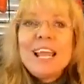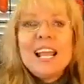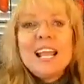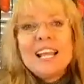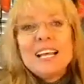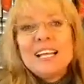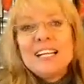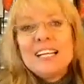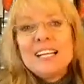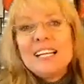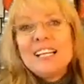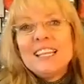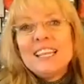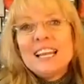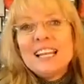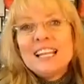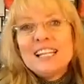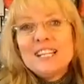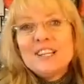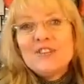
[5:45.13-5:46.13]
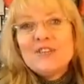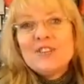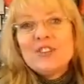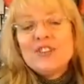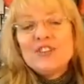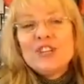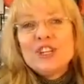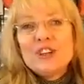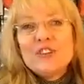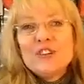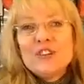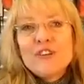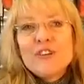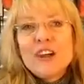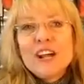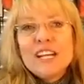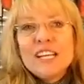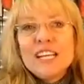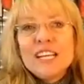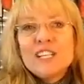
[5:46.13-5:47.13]
And then you can share your
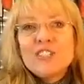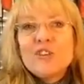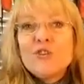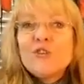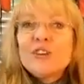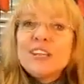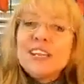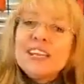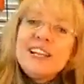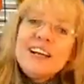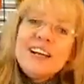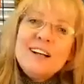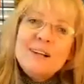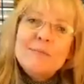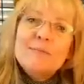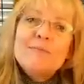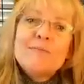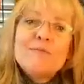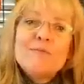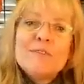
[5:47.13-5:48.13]
ideas or get help